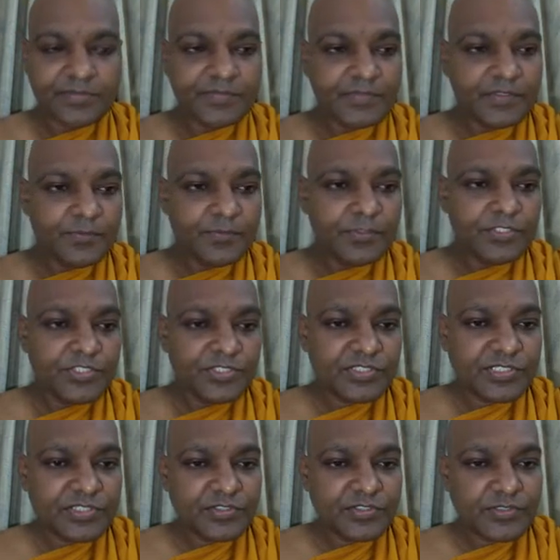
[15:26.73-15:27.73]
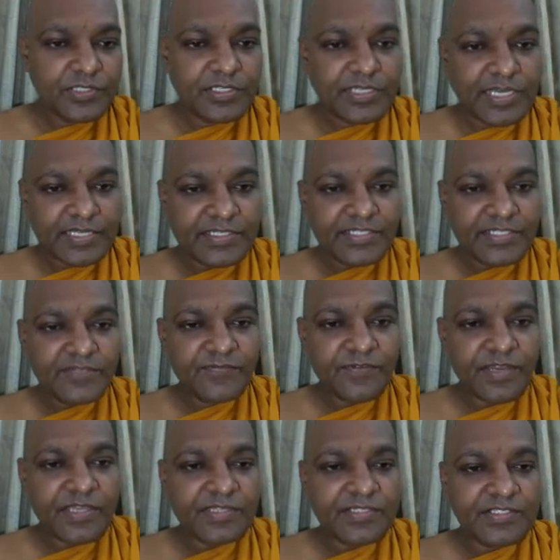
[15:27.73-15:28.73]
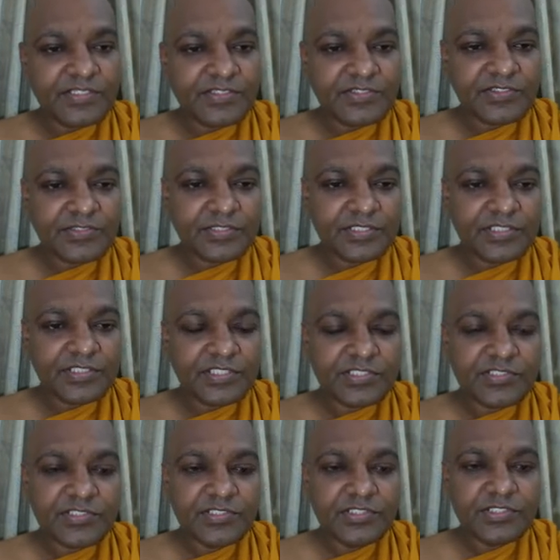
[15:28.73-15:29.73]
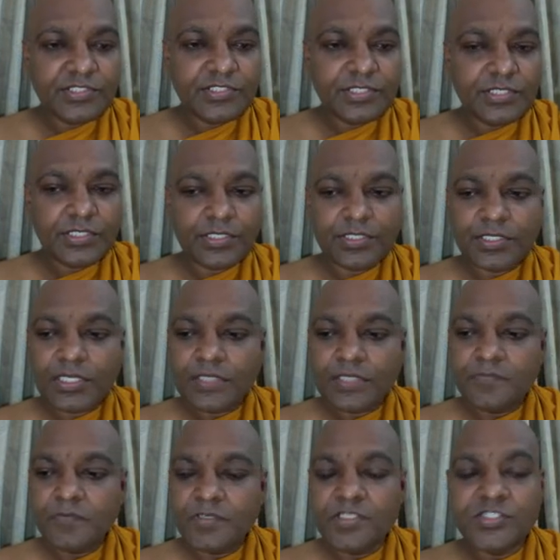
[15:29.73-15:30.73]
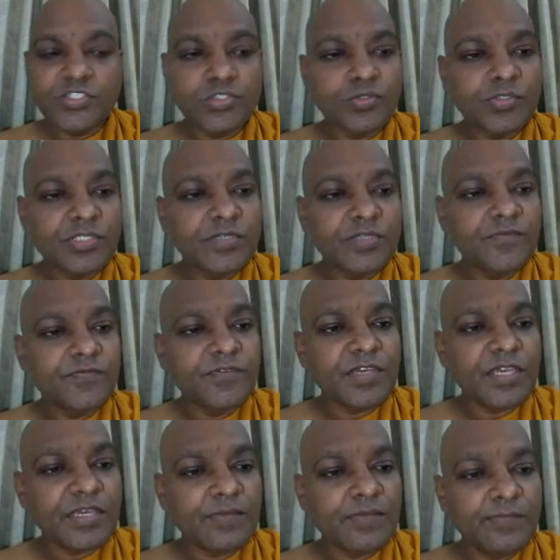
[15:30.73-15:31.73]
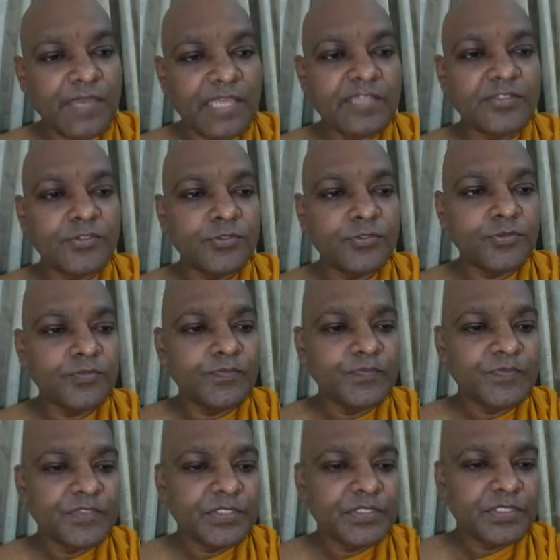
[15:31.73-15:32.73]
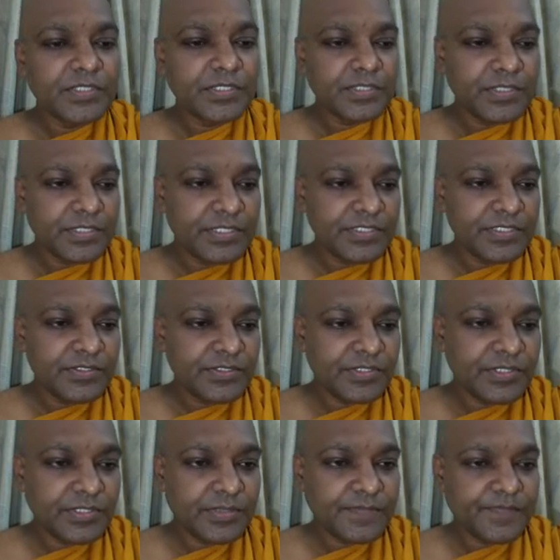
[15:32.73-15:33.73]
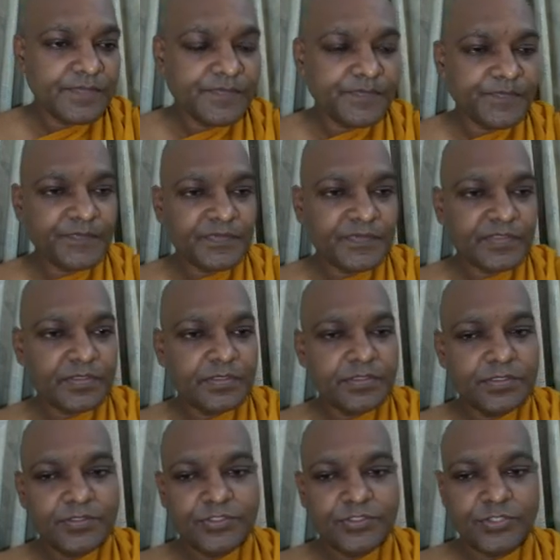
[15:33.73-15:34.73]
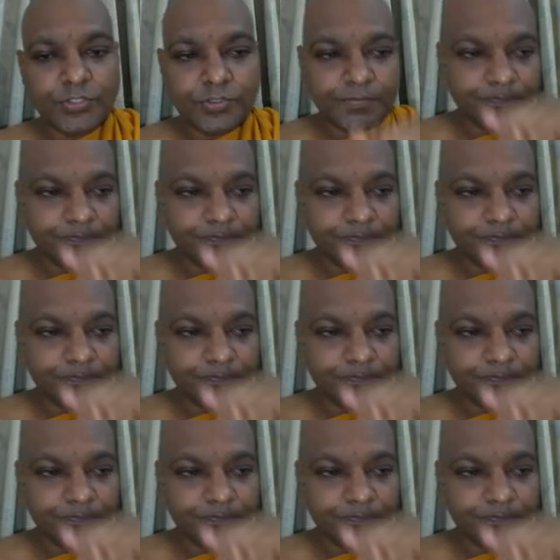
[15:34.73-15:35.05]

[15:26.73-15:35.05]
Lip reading: which is actually undefined, is it doesn't converge to give a value. And so